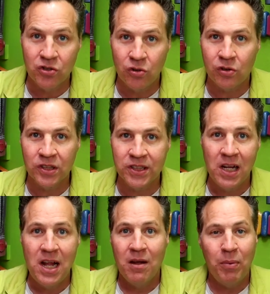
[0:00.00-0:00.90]
tools,
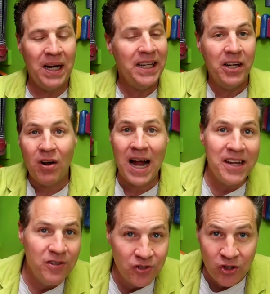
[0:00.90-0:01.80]
but, you know, I
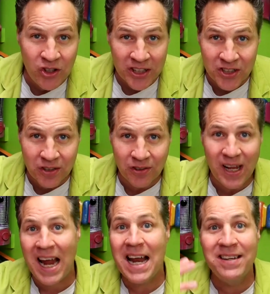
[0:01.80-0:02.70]
use
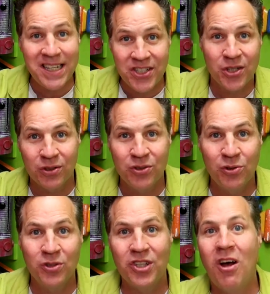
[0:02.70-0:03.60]
traditional and digital
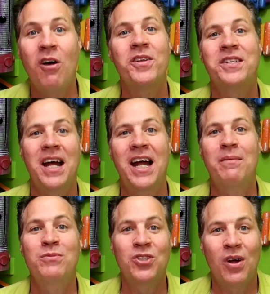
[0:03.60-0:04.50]
tools all the
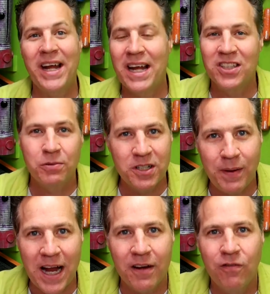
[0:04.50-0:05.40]
time, so I kind of switch
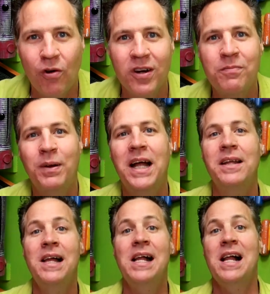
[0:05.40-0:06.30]
back and forth.
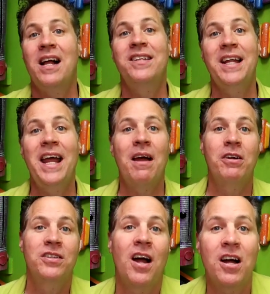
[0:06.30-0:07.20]
But today I'm
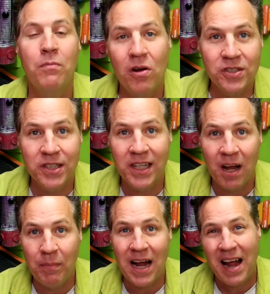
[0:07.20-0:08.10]
going to talk mostly
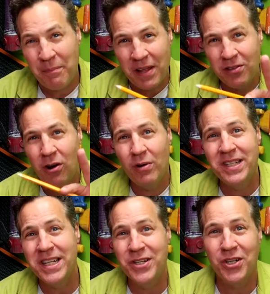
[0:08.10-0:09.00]
about, I might throw
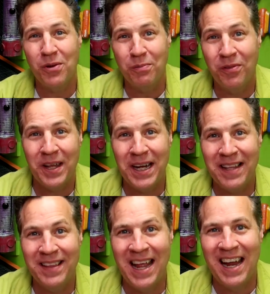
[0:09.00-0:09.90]
a digital thing
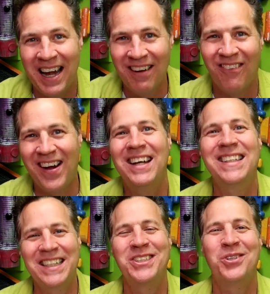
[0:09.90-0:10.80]
in there, one
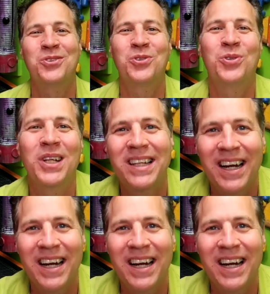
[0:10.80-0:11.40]
digital tool in